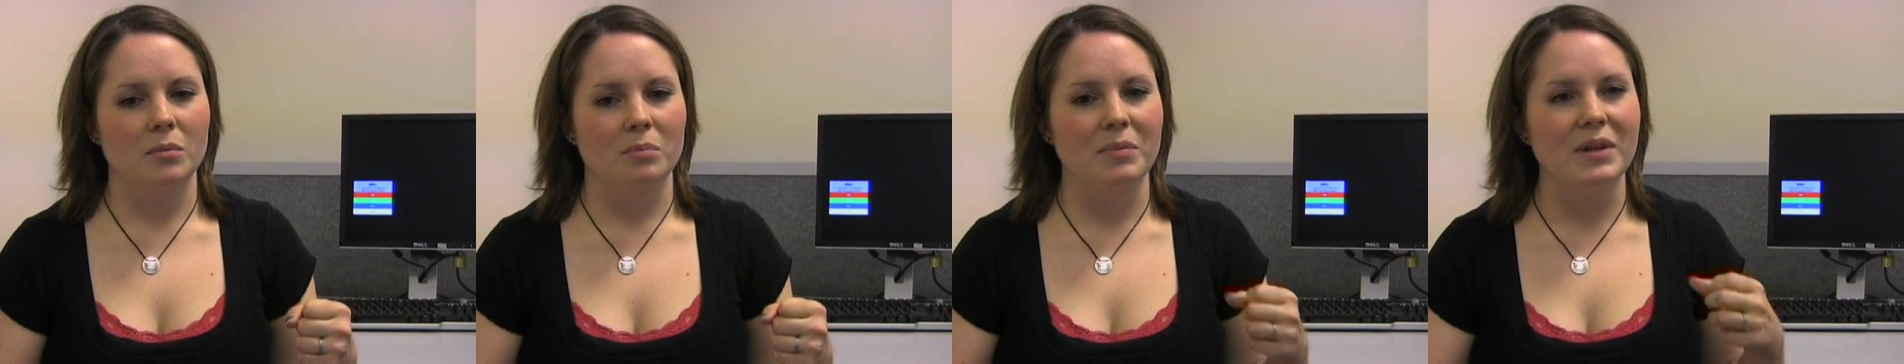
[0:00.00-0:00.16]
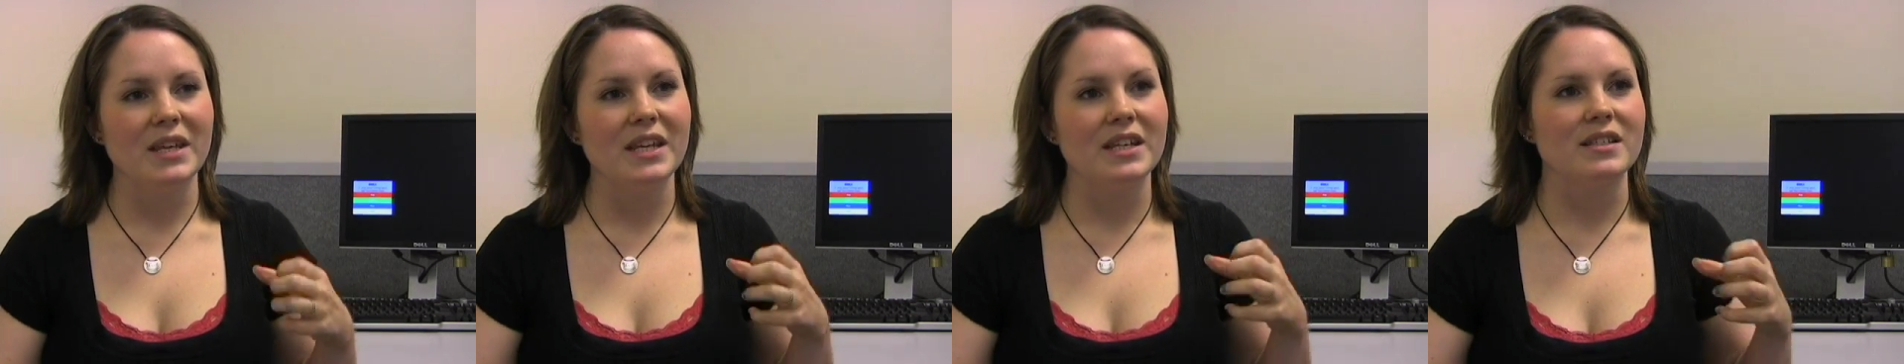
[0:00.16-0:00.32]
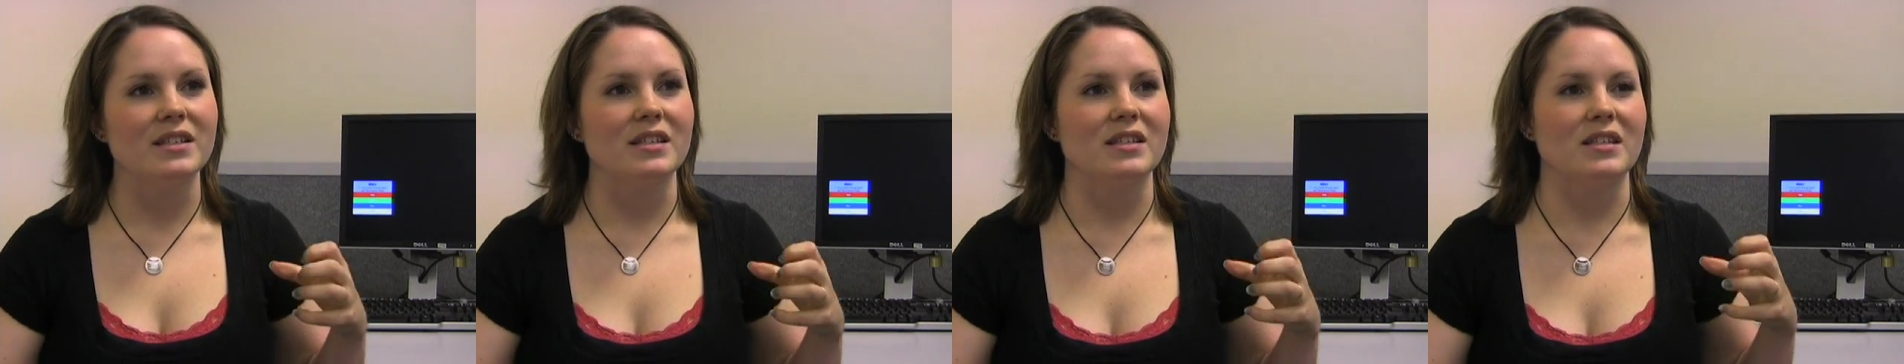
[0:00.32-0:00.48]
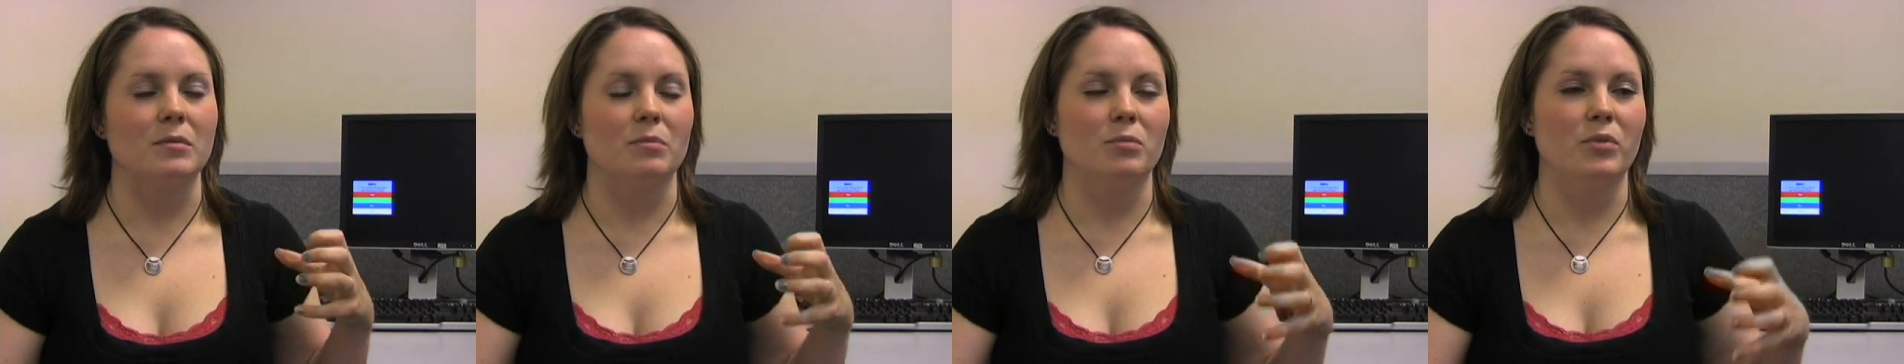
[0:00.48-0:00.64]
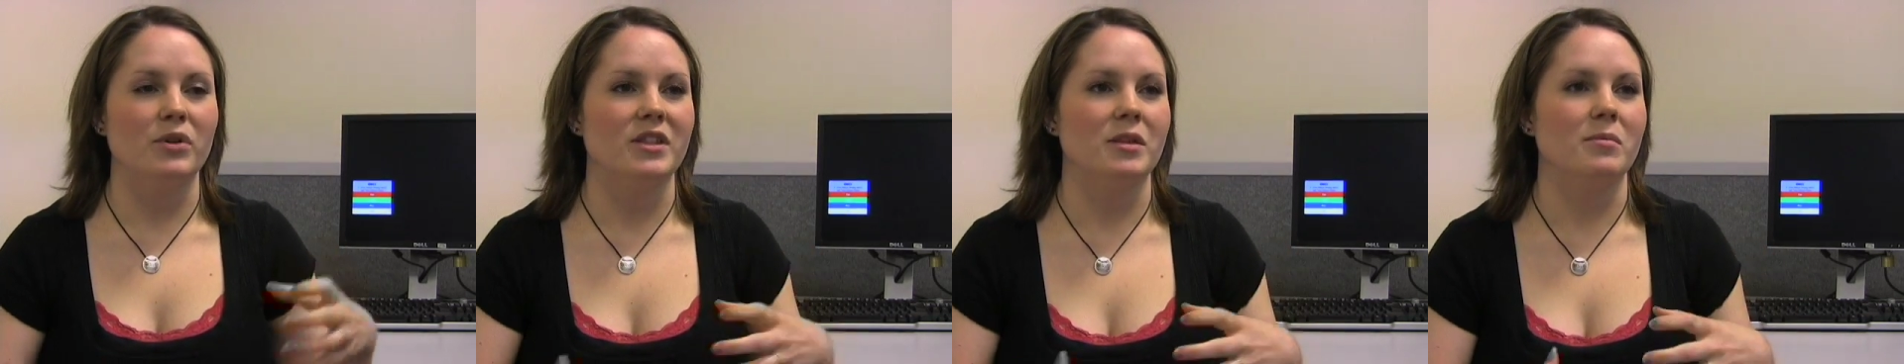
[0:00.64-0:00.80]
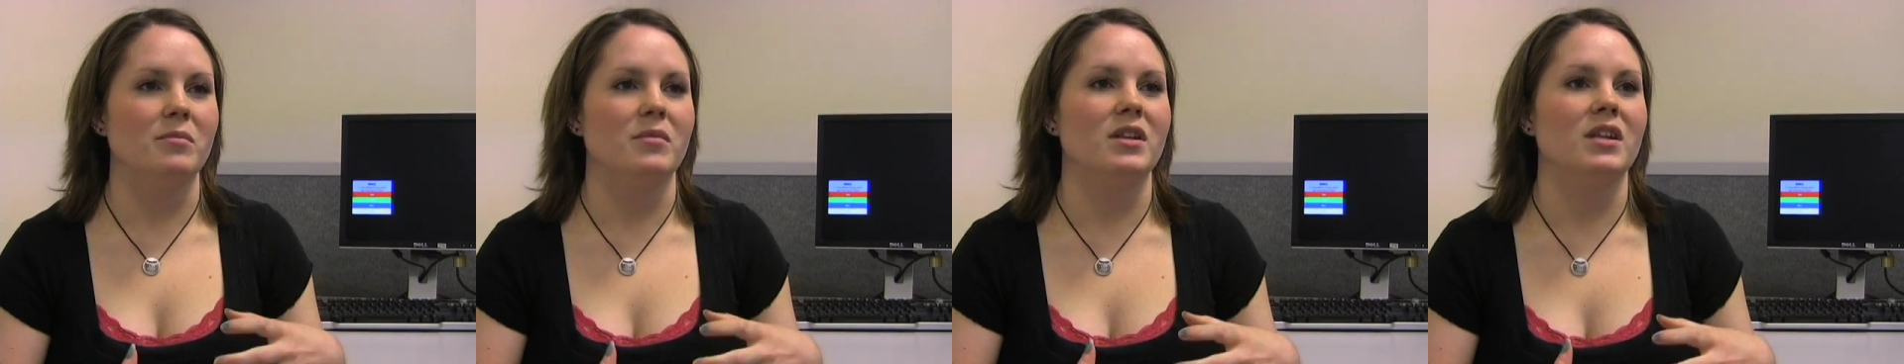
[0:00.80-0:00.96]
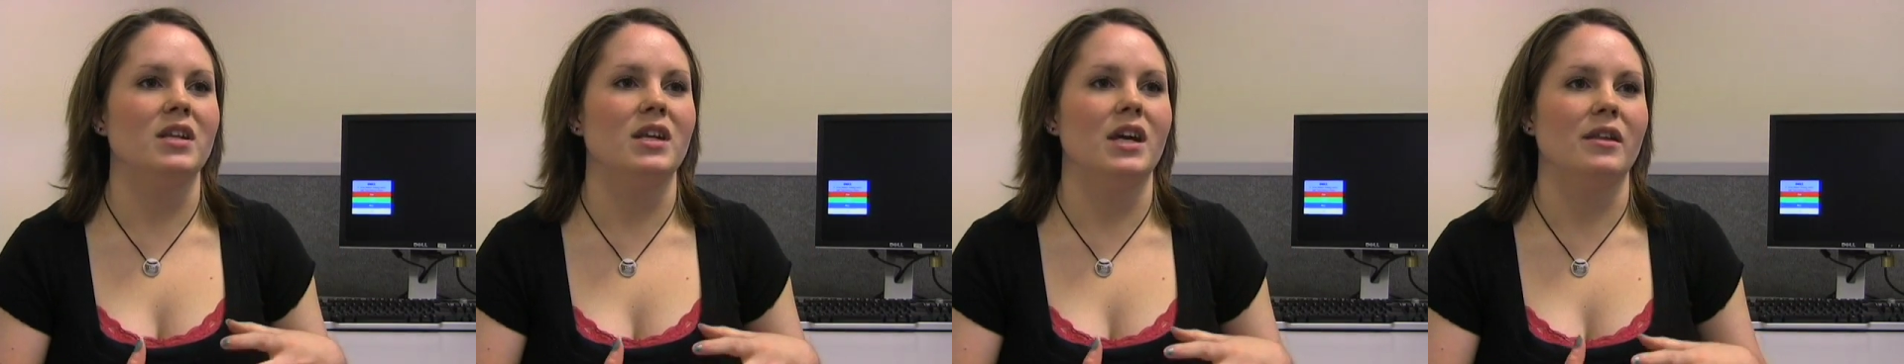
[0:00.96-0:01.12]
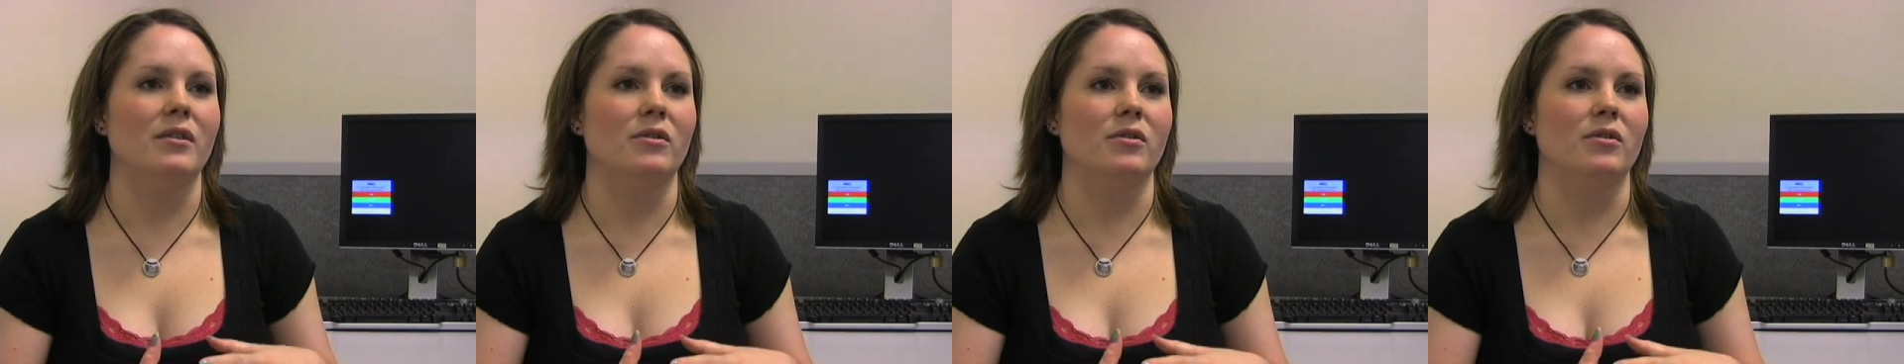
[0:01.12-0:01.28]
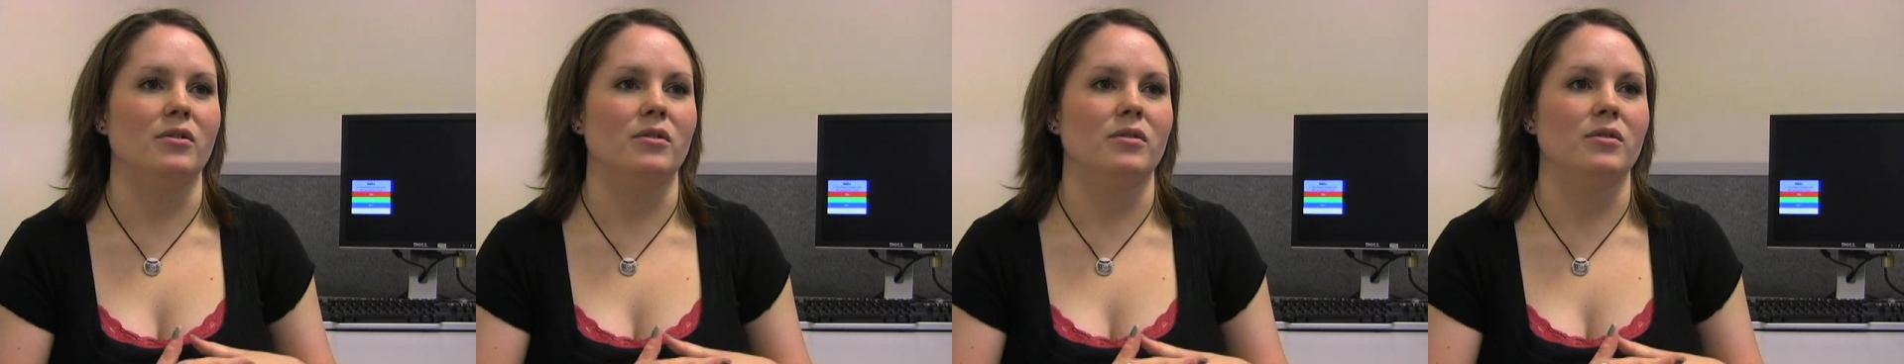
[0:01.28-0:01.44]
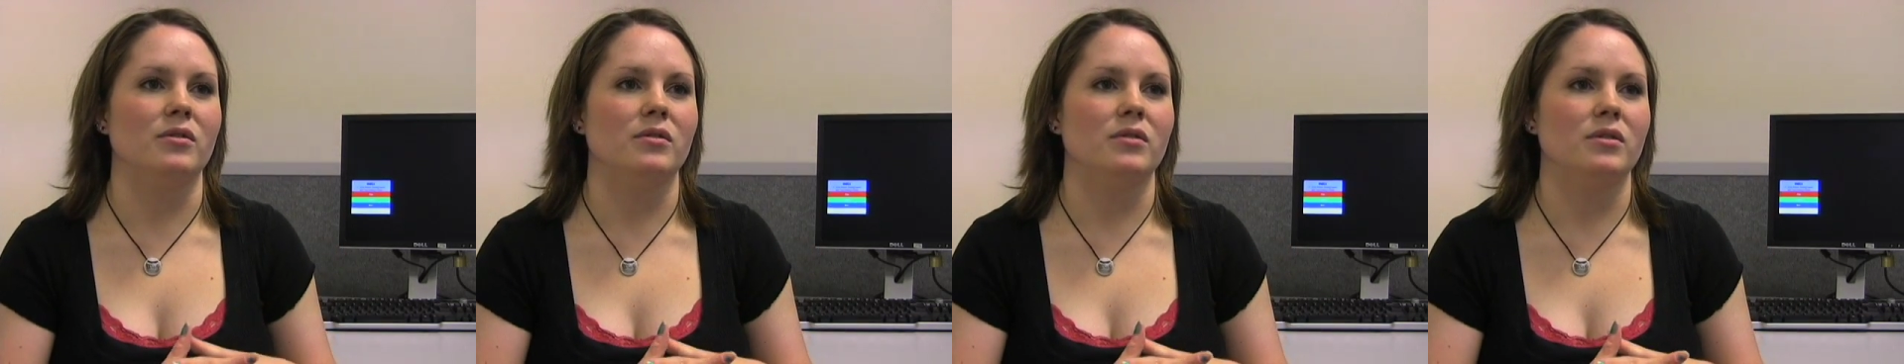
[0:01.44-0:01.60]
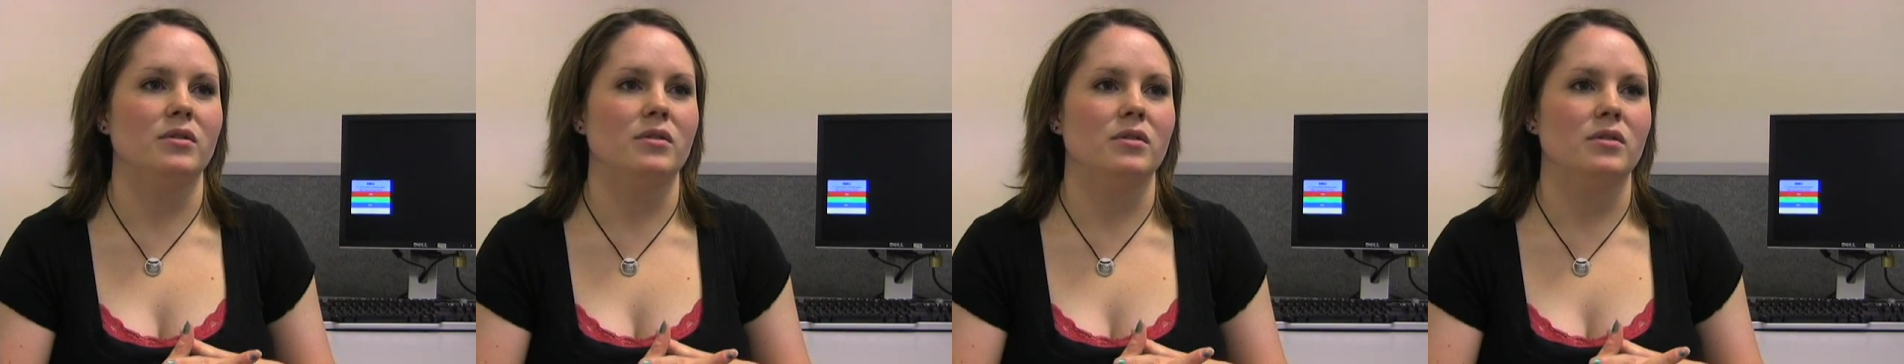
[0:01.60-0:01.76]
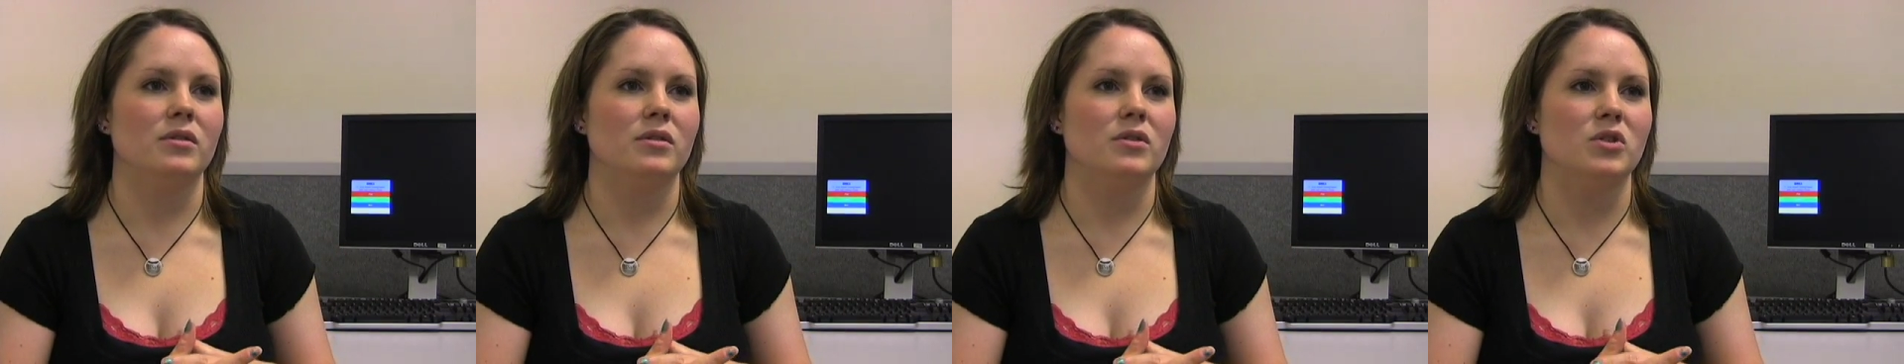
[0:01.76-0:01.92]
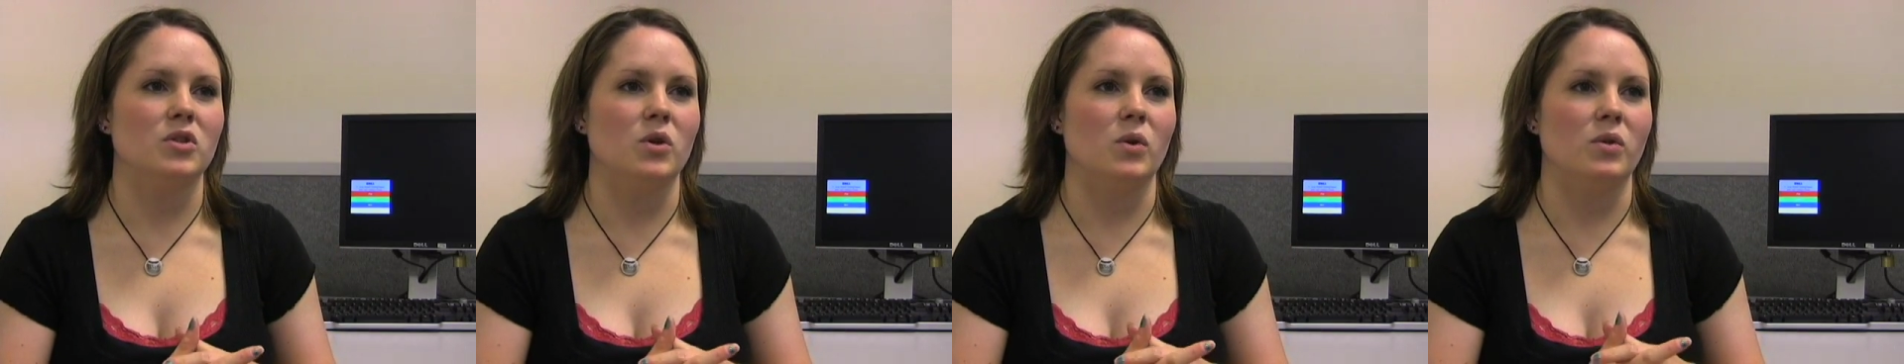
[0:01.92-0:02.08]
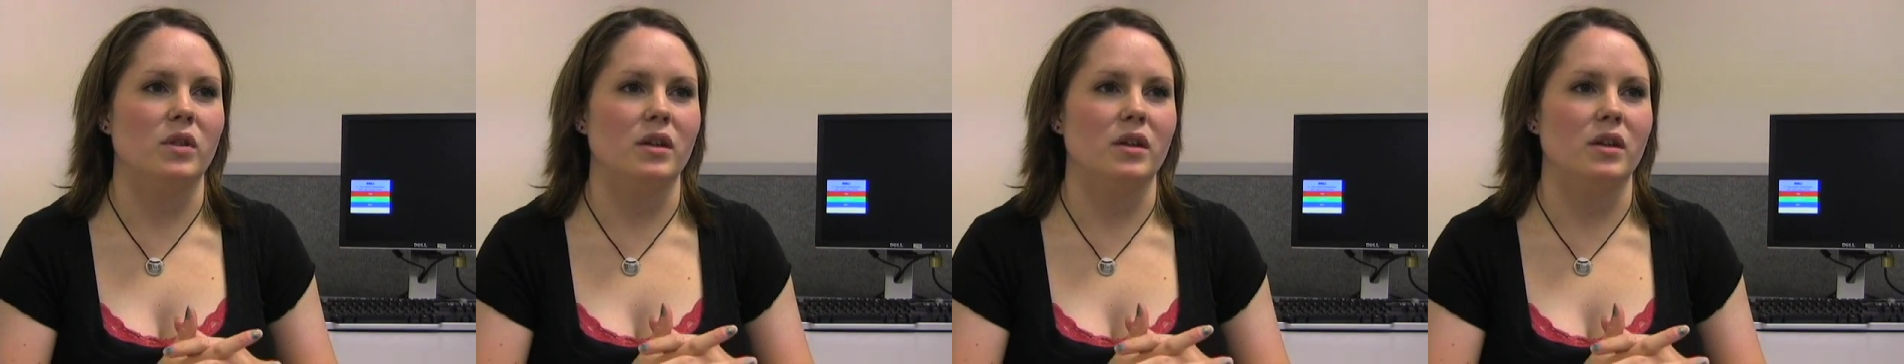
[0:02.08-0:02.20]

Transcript: pieces and put them together so